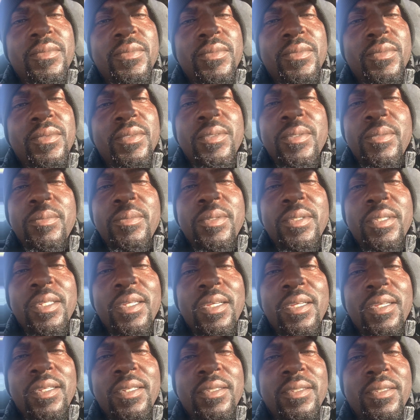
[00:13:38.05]
You know what I'm
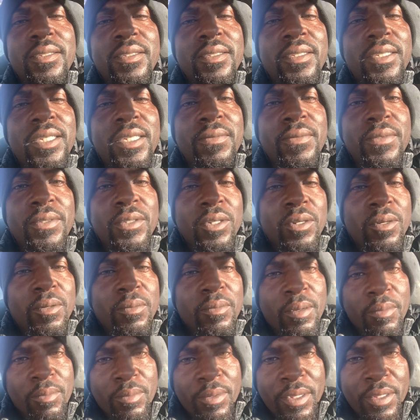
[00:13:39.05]
saying? Even though
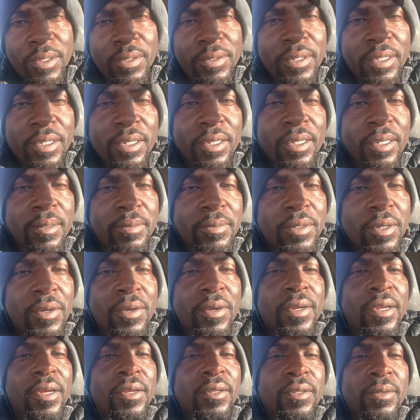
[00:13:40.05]
my brother ended up
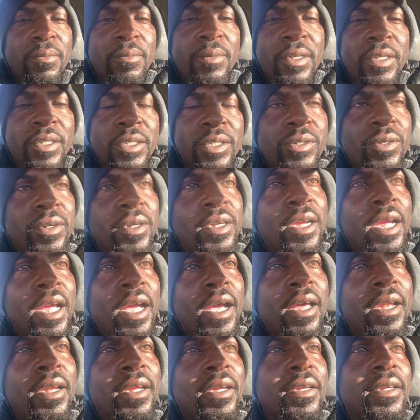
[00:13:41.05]
turning out to be a drug
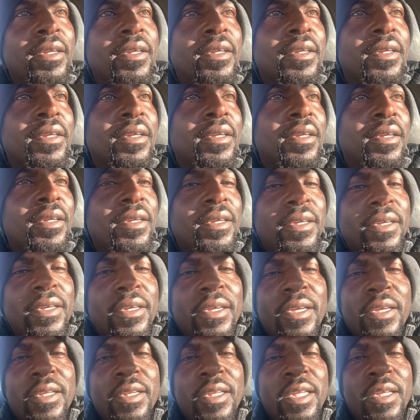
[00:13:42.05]
addict
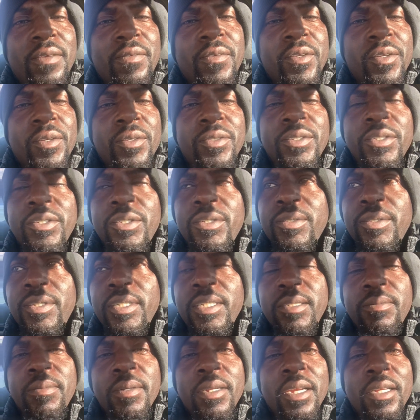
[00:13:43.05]
and living on the
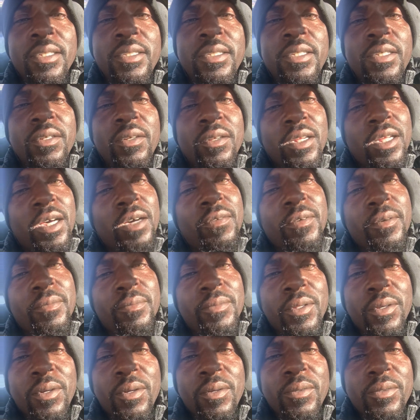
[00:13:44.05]
streets, but I still love him,
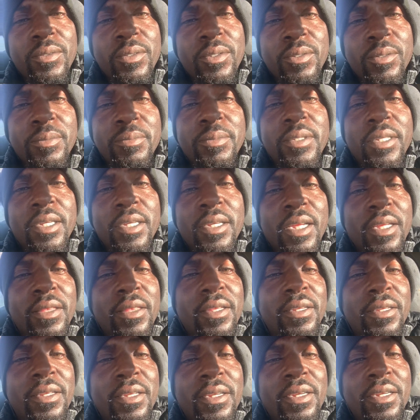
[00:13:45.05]
though. You know what I'm saying? At
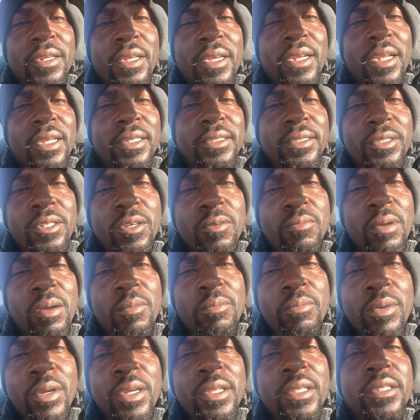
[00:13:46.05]
the end of the day, that's still my
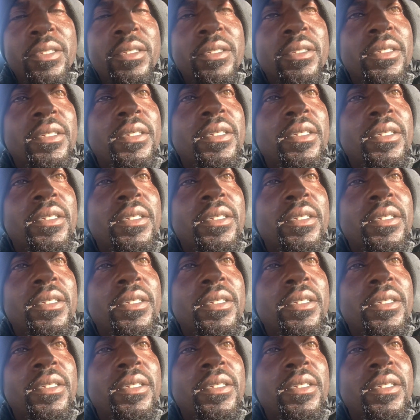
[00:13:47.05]
brother.